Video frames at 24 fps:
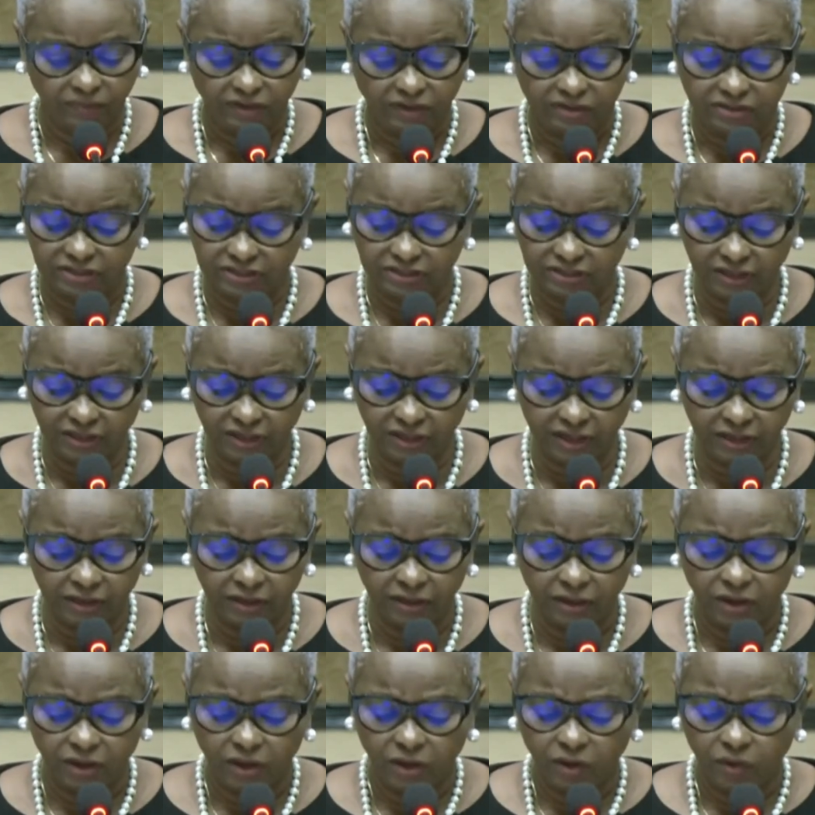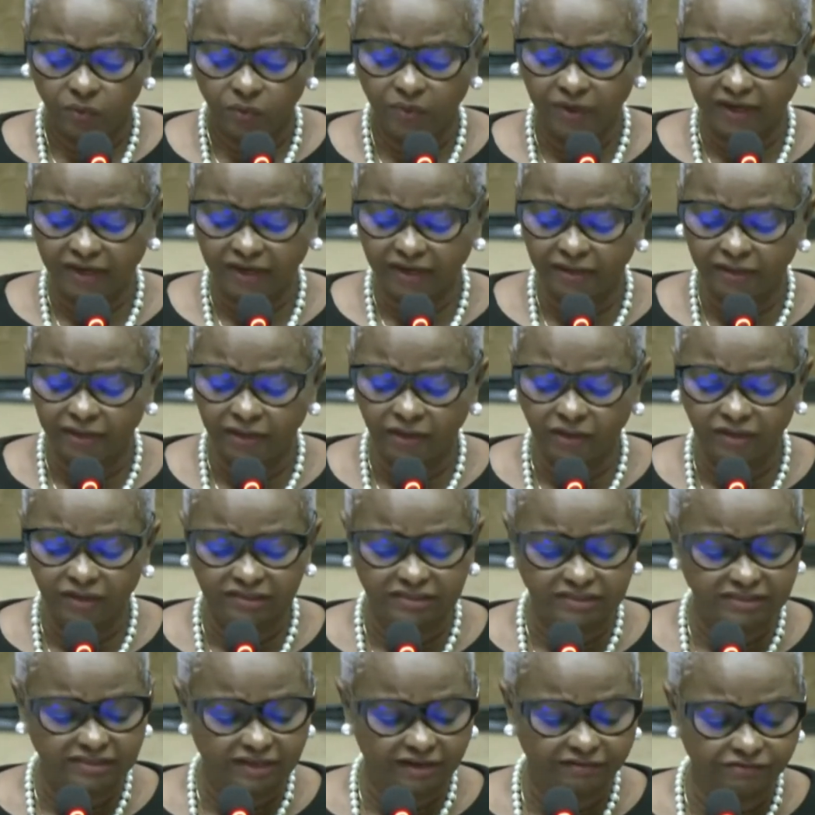Sir, we can look
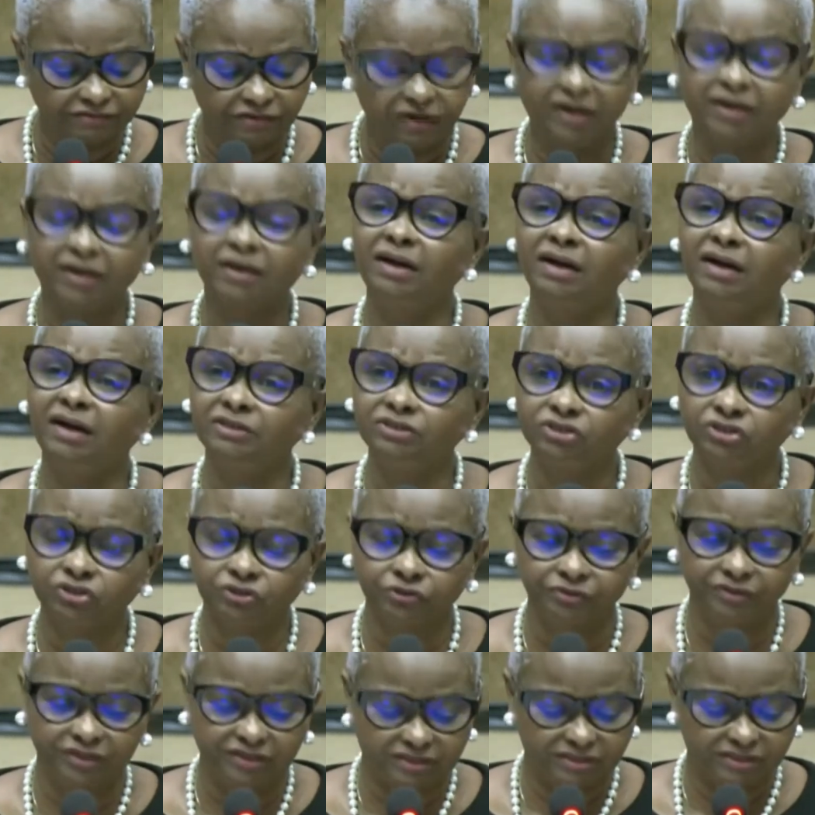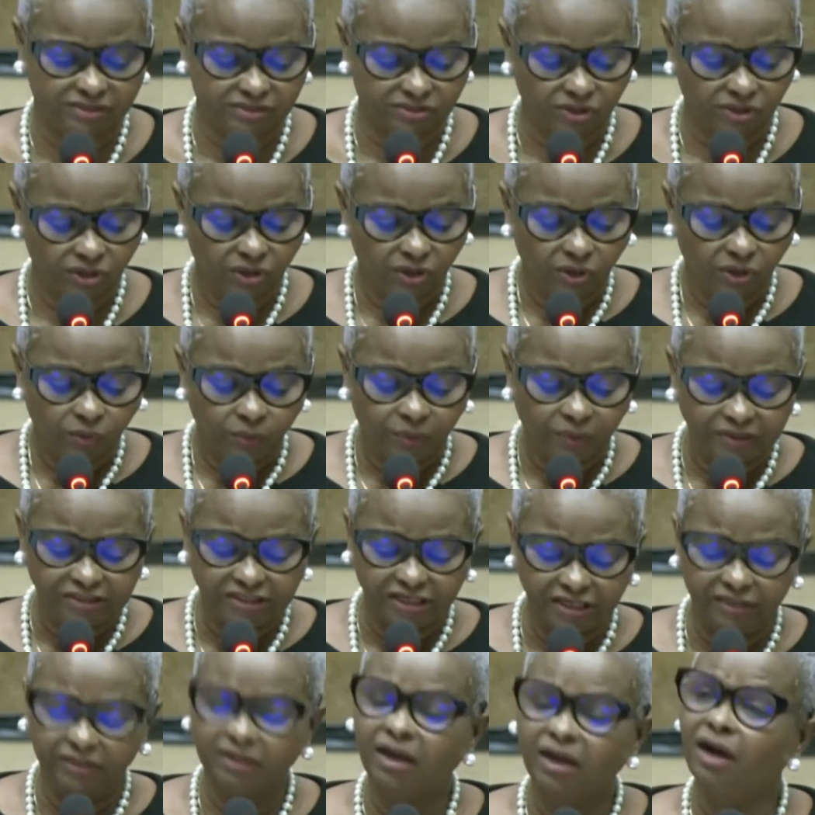at several countries
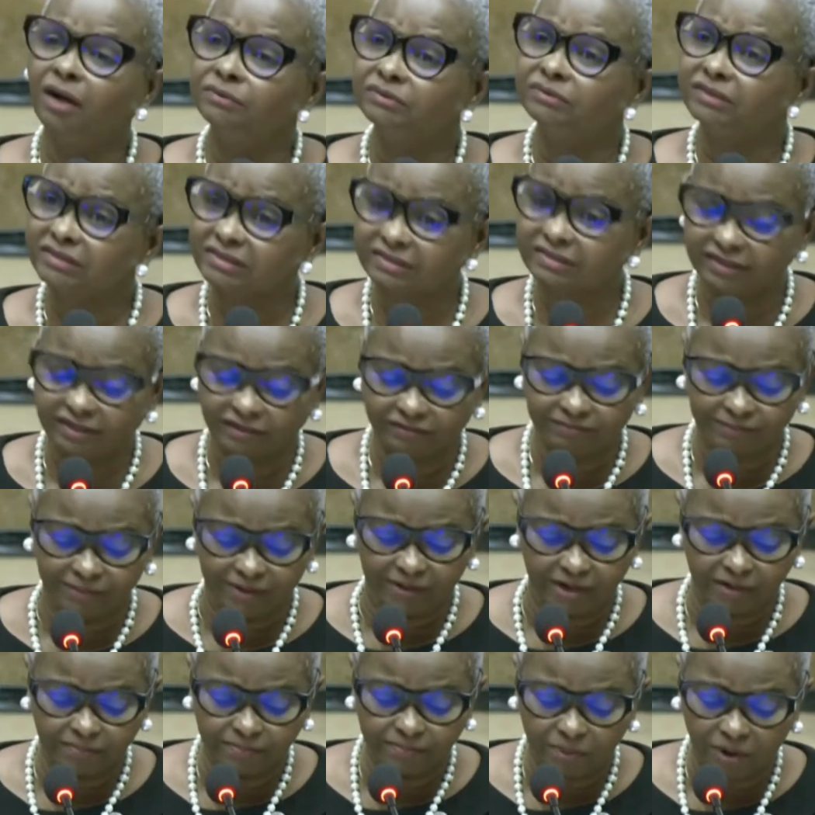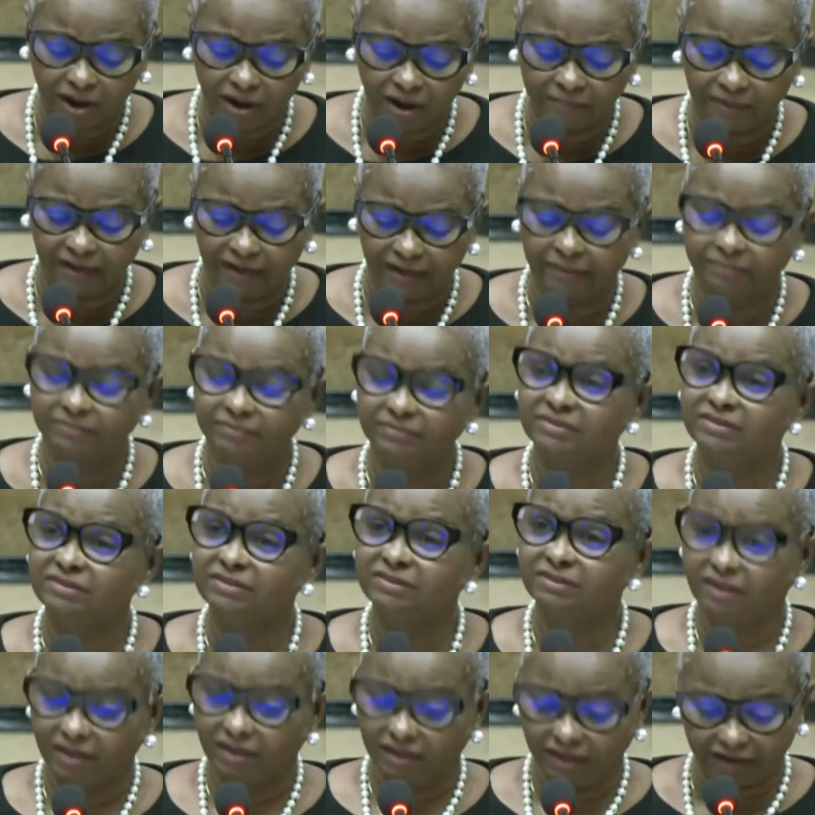which encounter similar problems,
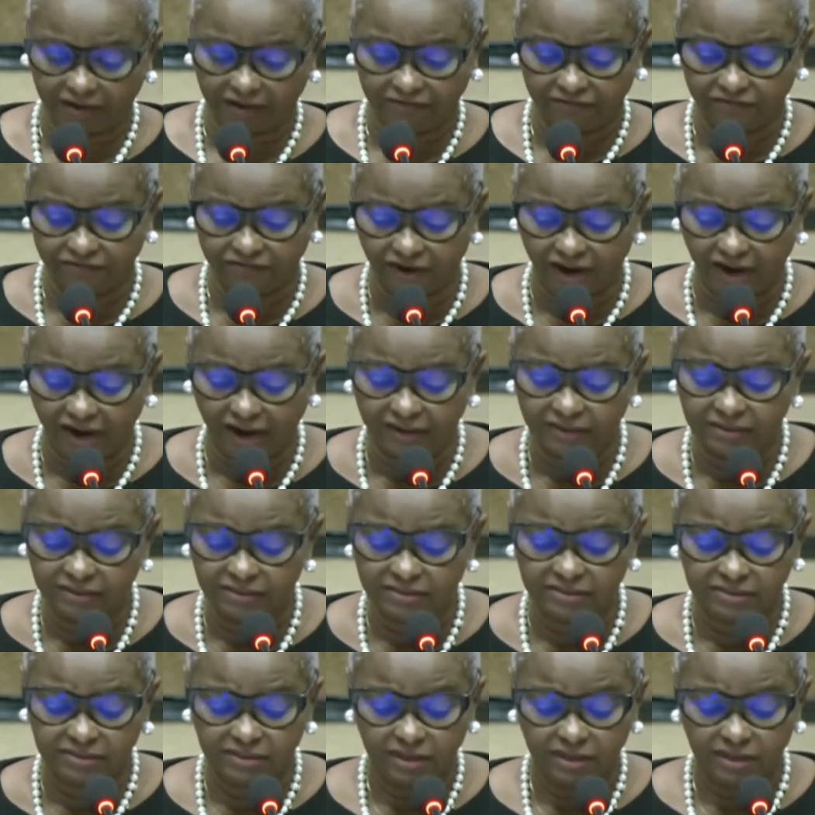like France,